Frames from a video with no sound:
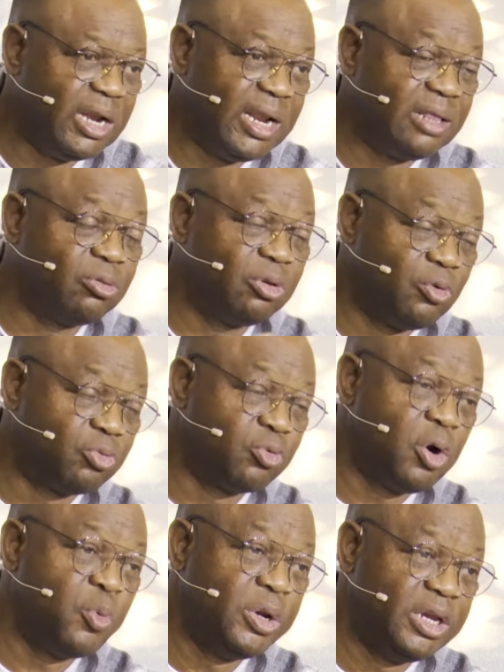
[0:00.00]
And that
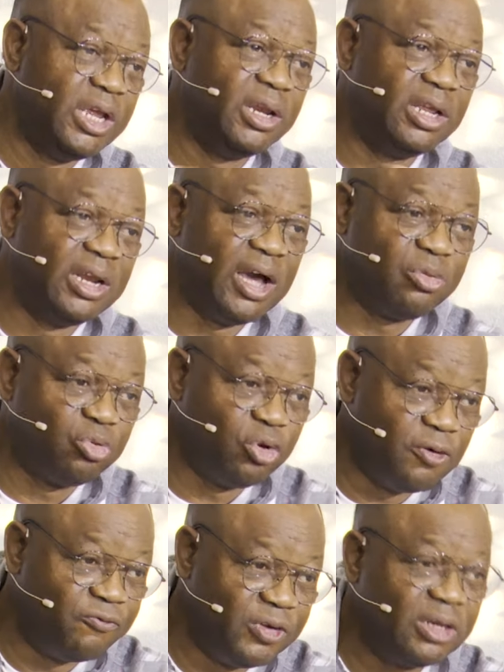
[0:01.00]
was what we did in
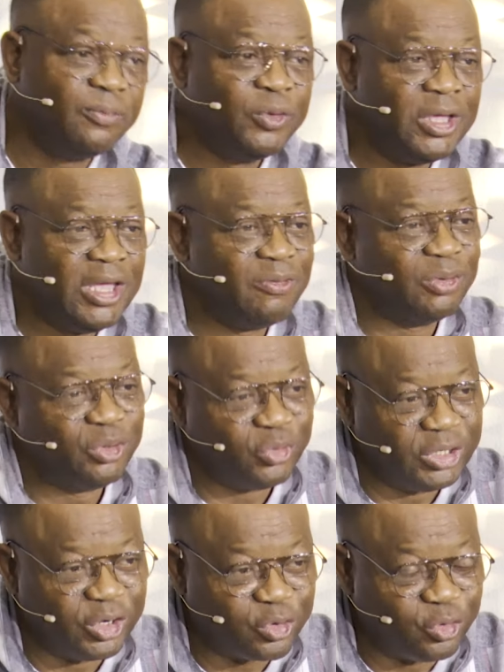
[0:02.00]
Household of Faith, even
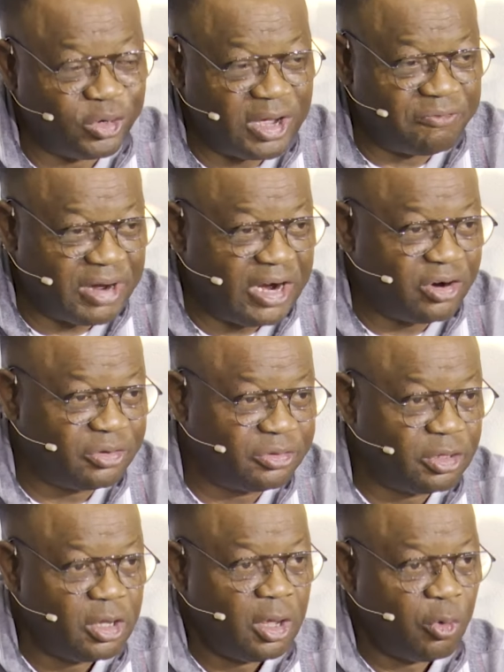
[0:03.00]
during the coronavirus,